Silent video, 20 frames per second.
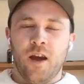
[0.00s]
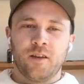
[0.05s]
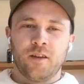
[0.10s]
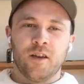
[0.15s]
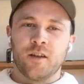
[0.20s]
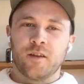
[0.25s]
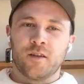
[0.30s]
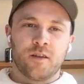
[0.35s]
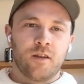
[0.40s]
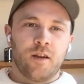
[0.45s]
it
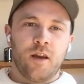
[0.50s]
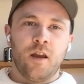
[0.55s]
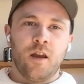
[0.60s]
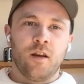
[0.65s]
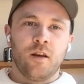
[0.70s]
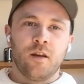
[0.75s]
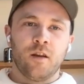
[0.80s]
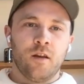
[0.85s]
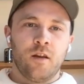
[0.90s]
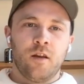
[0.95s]
does.
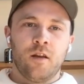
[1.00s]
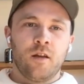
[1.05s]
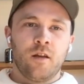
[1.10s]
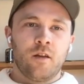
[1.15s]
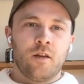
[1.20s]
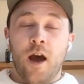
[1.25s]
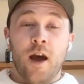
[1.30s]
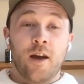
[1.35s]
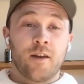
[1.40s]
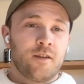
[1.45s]
And
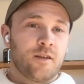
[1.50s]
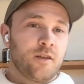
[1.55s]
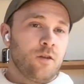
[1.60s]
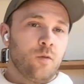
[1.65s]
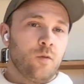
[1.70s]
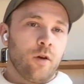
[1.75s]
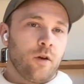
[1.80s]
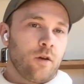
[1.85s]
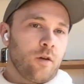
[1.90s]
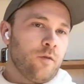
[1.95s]
I still
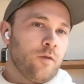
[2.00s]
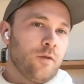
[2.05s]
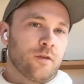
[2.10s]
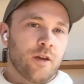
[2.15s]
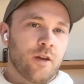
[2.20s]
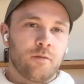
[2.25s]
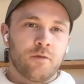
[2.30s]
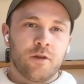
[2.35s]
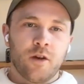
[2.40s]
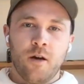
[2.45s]
work a
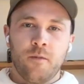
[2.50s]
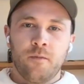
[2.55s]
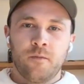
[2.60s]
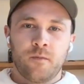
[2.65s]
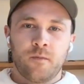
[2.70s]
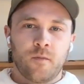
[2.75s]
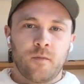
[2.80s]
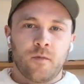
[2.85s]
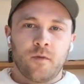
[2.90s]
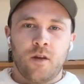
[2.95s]
full-time
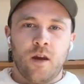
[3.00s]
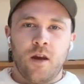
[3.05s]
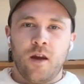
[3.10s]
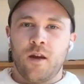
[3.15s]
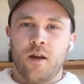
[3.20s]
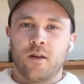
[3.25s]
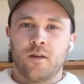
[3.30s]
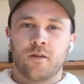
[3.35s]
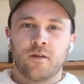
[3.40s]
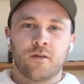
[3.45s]
job.
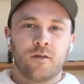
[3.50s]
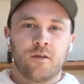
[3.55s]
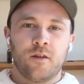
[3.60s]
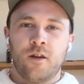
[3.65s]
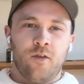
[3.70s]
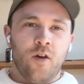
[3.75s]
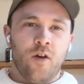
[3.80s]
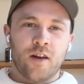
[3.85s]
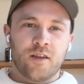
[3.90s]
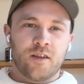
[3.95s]
And
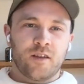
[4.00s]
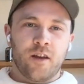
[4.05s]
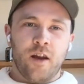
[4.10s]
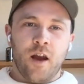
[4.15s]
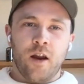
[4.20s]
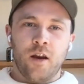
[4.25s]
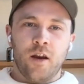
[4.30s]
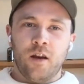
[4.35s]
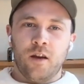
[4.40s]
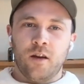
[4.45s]
the last thing
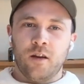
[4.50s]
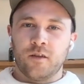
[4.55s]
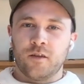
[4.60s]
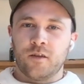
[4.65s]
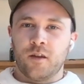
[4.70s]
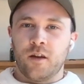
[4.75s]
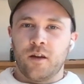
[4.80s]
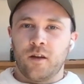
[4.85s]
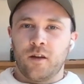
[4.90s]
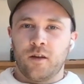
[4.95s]
I need is
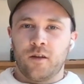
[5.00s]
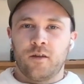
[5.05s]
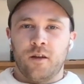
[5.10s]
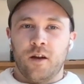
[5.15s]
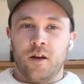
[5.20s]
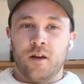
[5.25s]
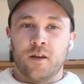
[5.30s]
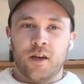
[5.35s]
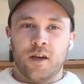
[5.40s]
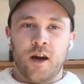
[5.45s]
like an
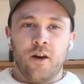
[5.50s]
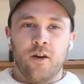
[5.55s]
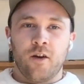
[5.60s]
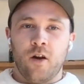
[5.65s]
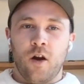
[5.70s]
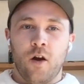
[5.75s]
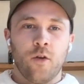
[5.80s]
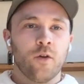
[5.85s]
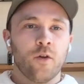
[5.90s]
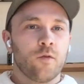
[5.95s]
entire
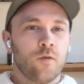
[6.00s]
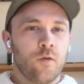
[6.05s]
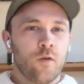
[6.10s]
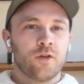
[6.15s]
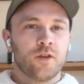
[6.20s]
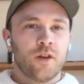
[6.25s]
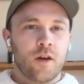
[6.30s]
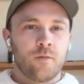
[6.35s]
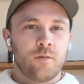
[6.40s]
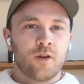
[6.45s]
other
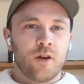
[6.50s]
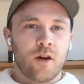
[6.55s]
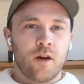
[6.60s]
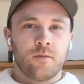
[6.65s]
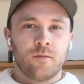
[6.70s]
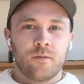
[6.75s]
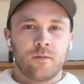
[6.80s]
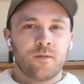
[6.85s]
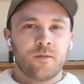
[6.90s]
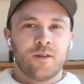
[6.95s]
full-time
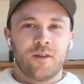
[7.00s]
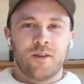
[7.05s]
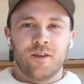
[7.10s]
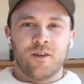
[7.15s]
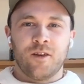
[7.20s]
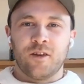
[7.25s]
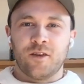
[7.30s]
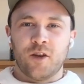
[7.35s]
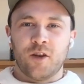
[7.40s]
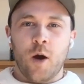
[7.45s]
job
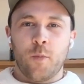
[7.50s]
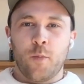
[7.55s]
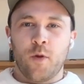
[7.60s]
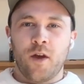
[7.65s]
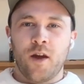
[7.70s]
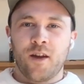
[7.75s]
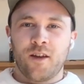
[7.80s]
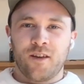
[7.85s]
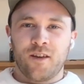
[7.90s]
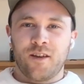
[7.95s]
on top of
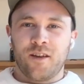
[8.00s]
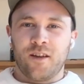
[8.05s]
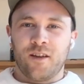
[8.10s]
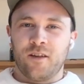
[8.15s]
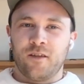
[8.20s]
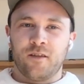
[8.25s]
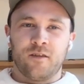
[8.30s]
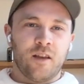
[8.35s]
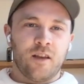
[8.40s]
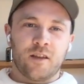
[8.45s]
that.
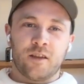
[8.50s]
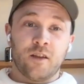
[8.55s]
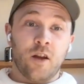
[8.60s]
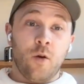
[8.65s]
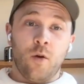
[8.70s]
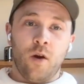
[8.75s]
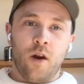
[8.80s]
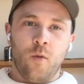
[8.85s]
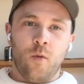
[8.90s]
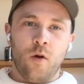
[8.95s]
And that's
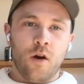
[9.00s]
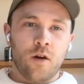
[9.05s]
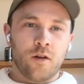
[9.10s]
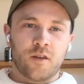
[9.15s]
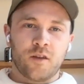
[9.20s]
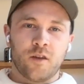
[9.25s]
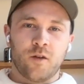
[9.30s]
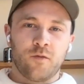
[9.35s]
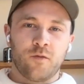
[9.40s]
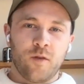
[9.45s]
not what I
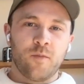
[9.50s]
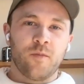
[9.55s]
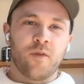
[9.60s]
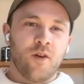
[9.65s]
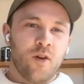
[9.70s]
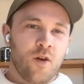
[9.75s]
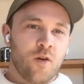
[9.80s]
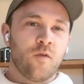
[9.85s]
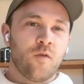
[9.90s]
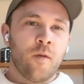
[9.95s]
want. So
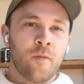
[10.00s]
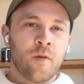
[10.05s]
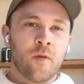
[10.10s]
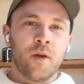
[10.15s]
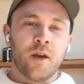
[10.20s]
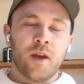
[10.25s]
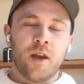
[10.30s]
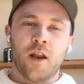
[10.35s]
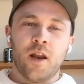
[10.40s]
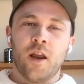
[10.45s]
from the
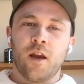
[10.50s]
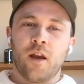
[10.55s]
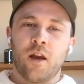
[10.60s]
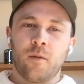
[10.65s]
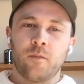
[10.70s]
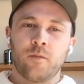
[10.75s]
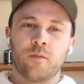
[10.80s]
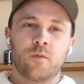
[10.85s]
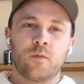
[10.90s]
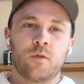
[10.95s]
beginning,
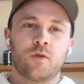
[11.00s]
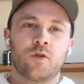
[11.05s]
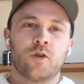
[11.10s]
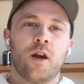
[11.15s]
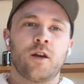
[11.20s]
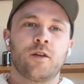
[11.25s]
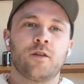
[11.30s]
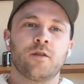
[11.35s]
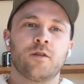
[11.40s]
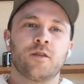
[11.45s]
I'm
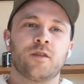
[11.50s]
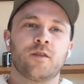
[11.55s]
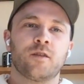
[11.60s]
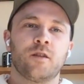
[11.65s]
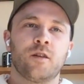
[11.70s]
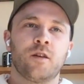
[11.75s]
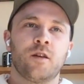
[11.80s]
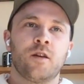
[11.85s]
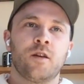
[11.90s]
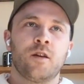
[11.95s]
trying to
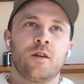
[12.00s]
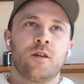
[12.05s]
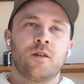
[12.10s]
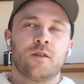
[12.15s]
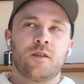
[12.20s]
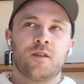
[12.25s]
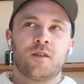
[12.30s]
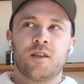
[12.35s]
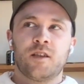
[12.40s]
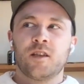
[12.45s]

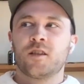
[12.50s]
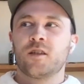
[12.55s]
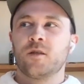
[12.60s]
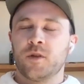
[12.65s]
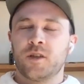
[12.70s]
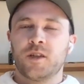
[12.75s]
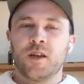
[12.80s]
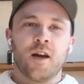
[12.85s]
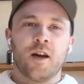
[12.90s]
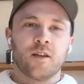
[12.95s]

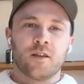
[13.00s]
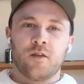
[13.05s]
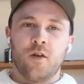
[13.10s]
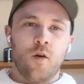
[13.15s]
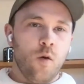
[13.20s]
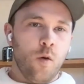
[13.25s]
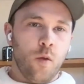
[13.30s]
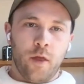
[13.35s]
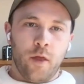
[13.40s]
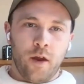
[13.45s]
systematize the
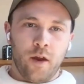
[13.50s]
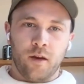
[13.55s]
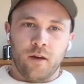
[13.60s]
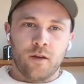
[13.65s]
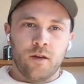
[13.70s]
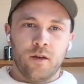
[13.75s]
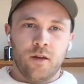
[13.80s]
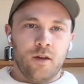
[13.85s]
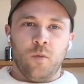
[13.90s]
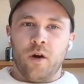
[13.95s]
whole thing
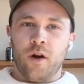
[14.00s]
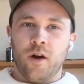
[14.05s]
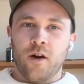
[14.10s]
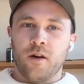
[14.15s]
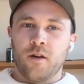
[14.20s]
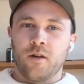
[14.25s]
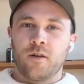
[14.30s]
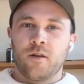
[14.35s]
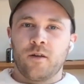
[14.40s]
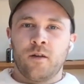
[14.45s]

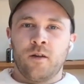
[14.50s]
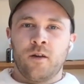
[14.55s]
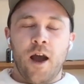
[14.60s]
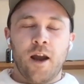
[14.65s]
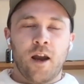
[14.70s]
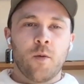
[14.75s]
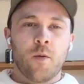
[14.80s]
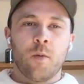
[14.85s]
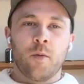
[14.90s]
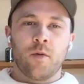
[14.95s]
where
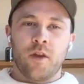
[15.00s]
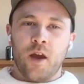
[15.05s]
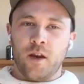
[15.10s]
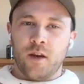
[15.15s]
I come up with the